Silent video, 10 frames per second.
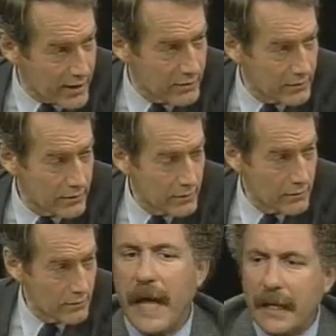But you and I know
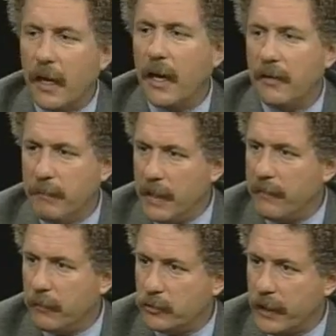that kind of
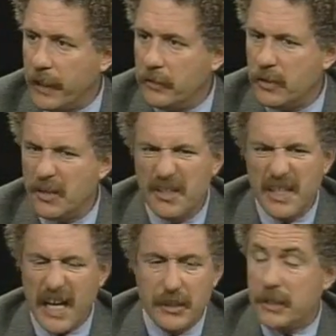meaningful change
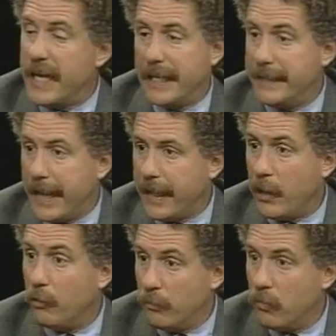can take a
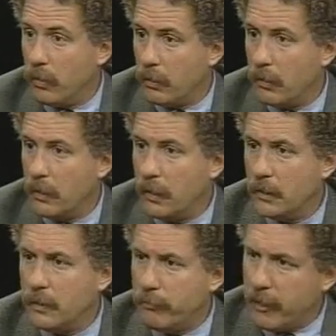decade or more
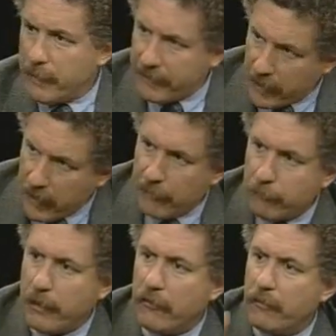to bring about that kind of
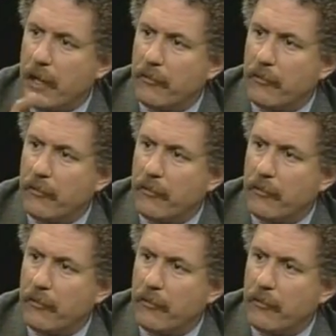transformation.